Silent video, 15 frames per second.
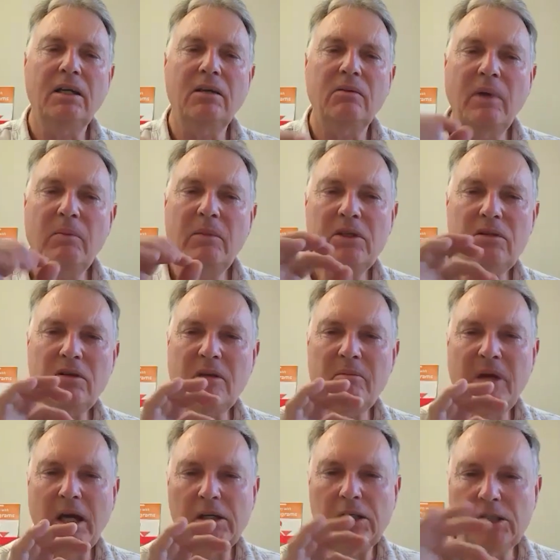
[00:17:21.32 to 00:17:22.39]
when we're talking
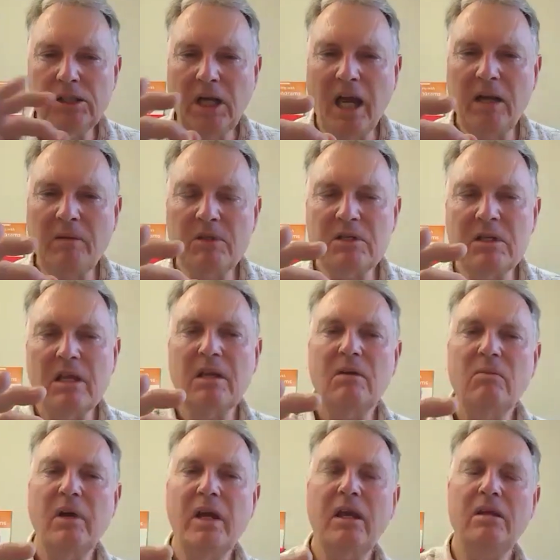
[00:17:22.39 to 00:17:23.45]
about shapes,
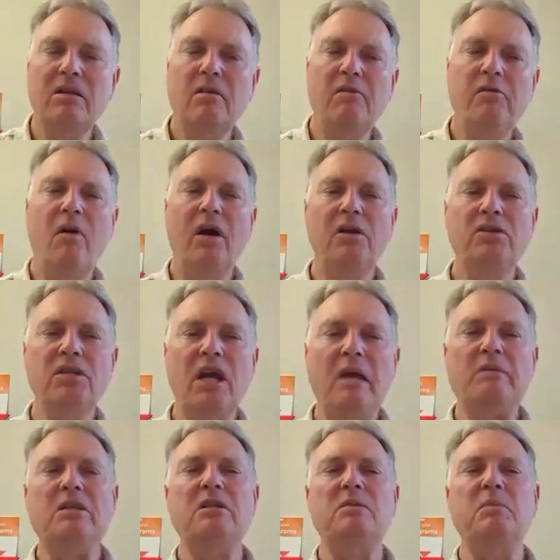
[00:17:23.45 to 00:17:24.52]
we can define
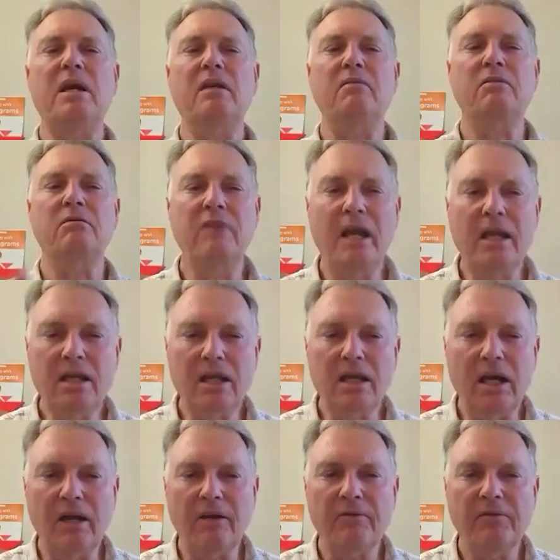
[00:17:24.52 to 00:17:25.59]
shapes as being
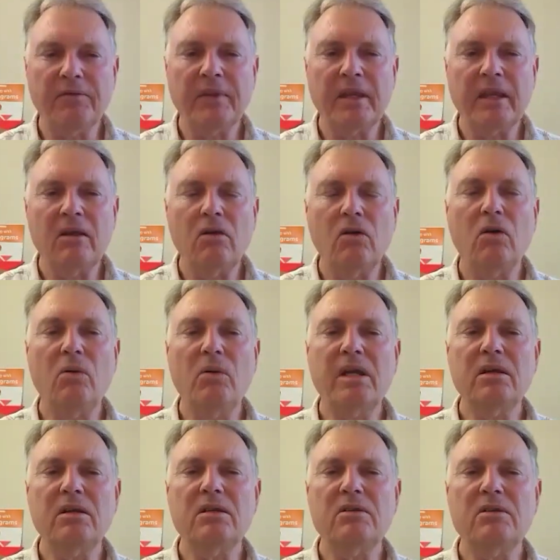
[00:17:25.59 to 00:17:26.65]
regular, or we
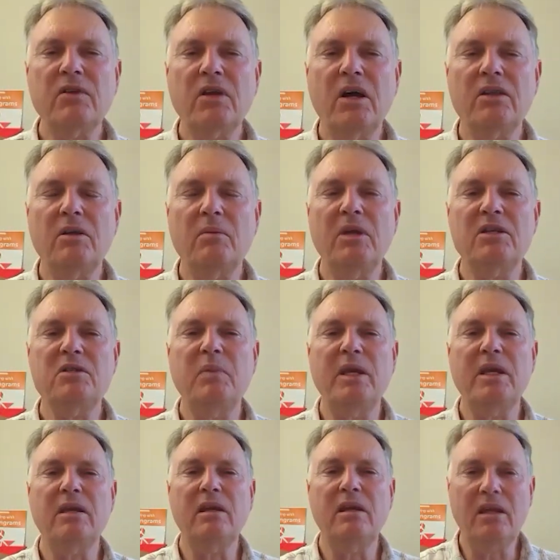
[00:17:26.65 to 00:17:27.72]
could define them as
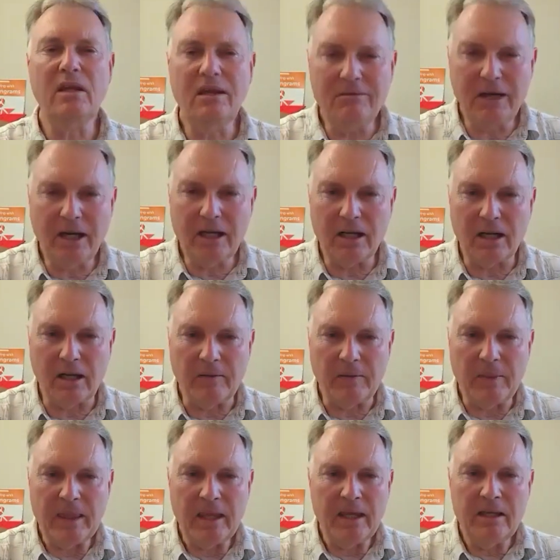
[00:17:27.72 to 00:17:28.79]
being irregular.
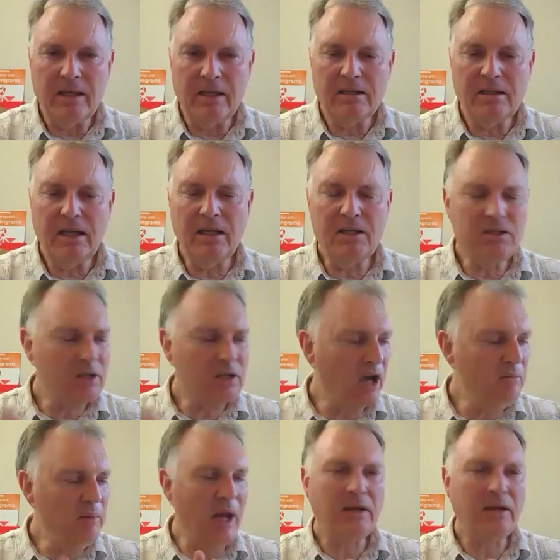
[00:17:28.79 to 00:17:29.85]
Now let's go
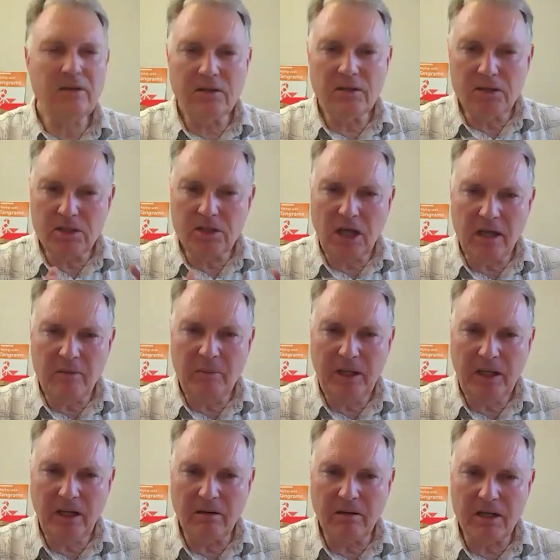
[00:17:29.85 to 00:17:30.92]
back to this shape
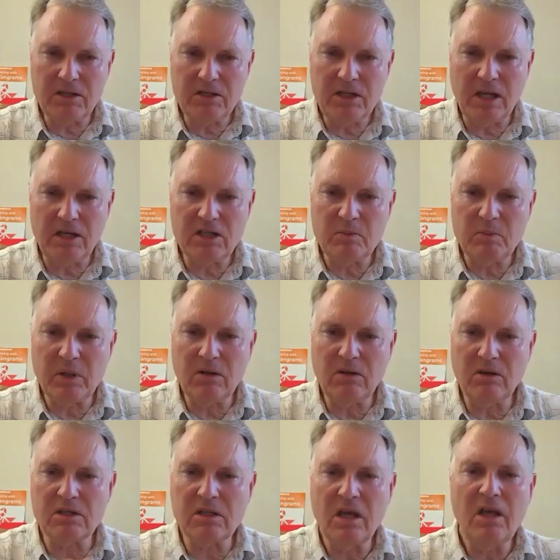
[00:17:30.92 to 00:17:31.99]
here in a sense,
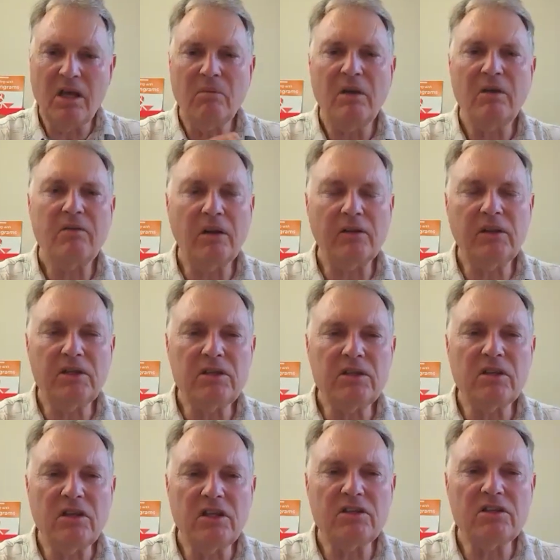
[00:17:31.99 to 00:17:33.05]
because we've got
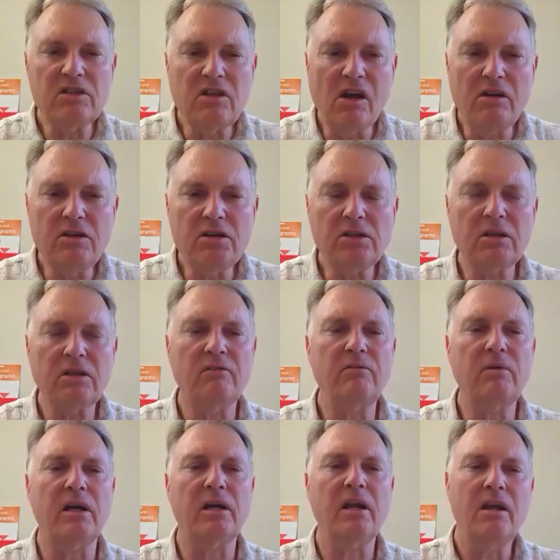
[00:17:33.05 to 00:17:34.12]
this notion of
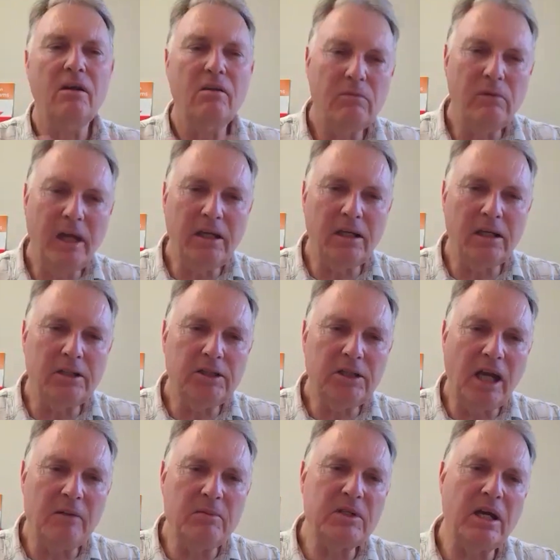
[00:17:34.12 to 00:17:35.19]
what regular
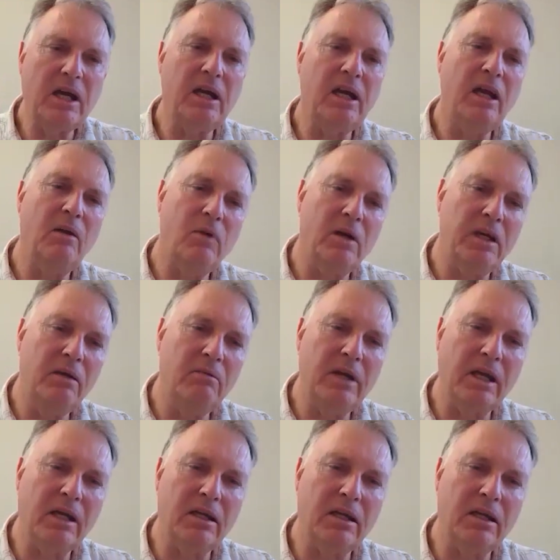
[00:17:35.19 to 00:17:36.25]
shapes are and what irregular